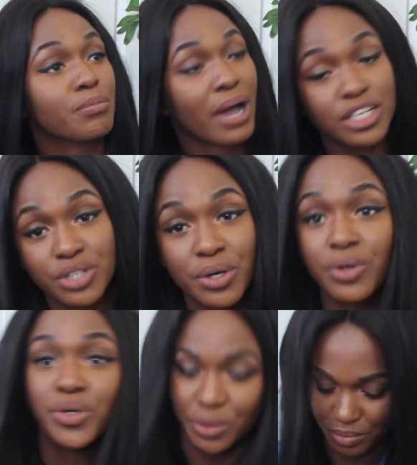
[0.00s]
Padre
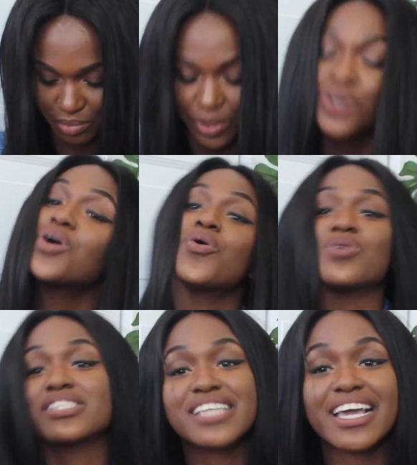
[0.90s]
or no?
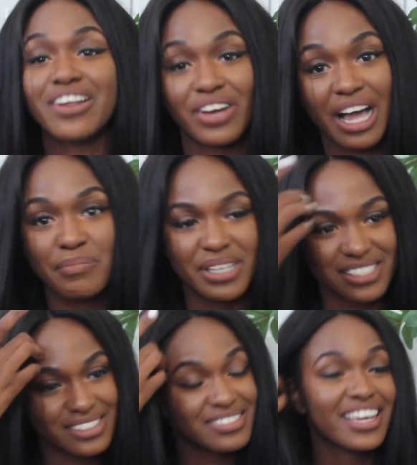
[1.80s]
We stayed on
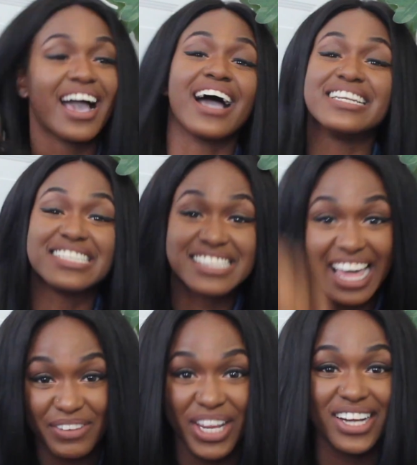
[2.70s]
campus. And it's
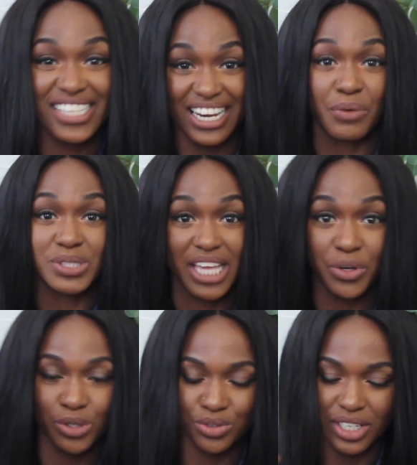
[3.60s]
then we now decided that we want to
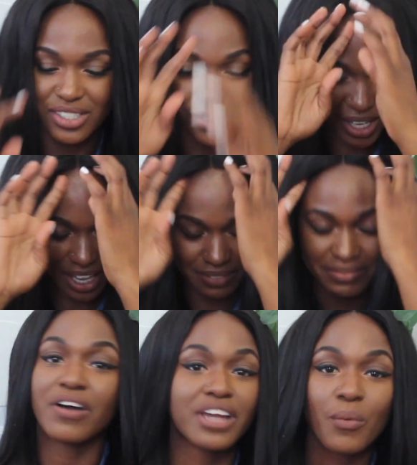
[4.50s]
get nose rings. So,
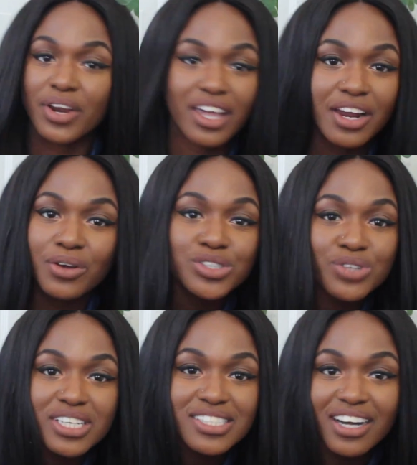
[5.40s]
okay, on our way to get our
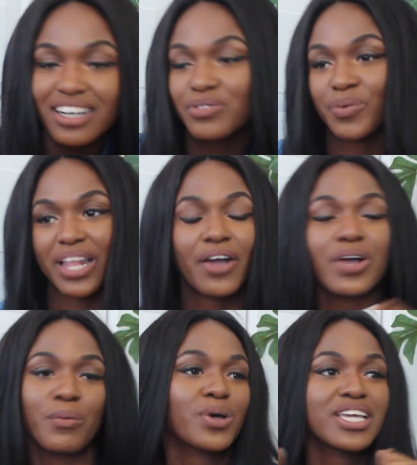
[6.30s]
nose rings done, we were like,
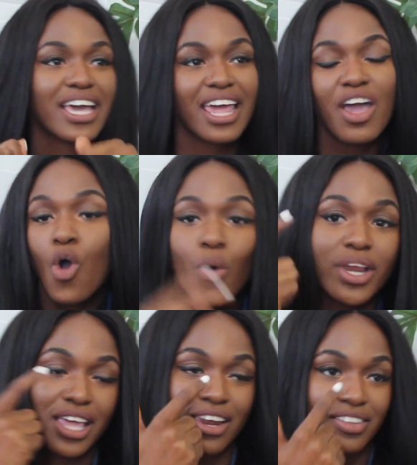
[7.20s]
okay, we're going to get it. We're
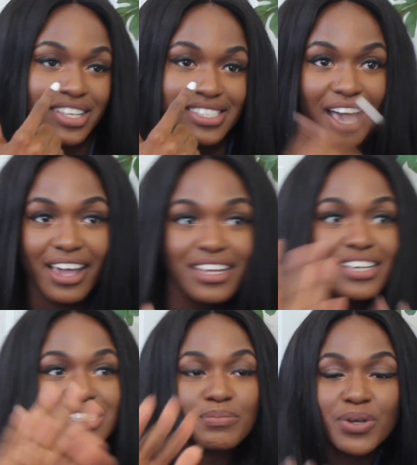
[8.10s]
going to get it on this side.
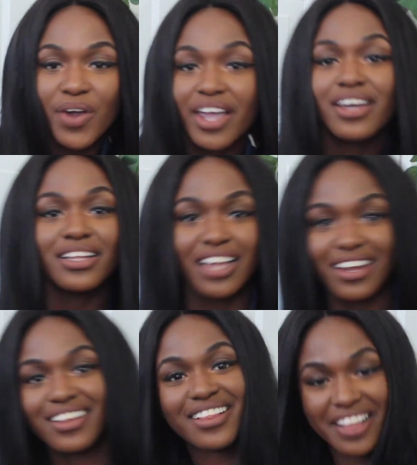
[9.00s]
It's going to be great. La
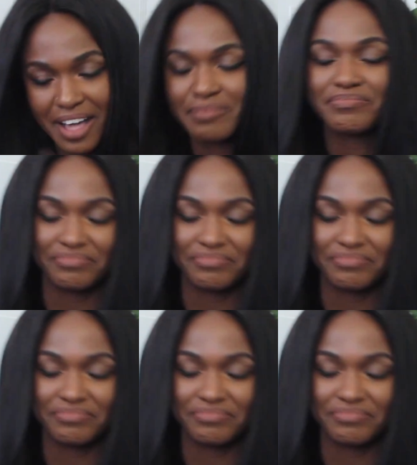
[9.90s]
la la